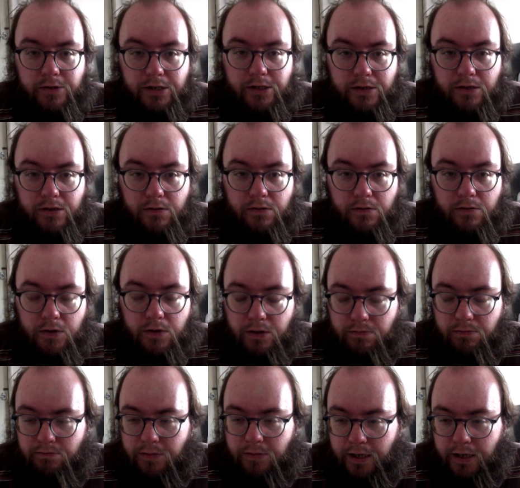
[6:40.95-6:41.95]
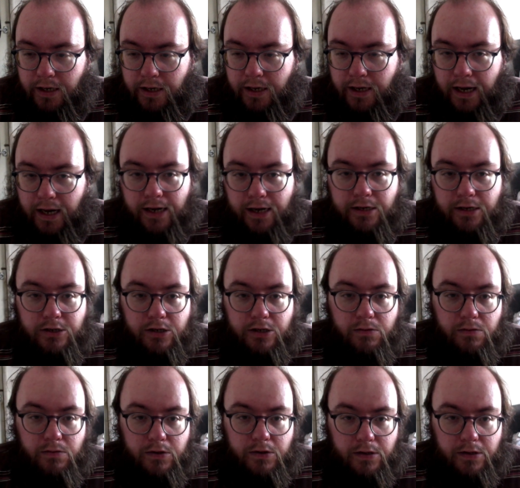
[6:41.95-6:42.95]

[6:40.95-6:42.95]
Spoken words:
So Andrew,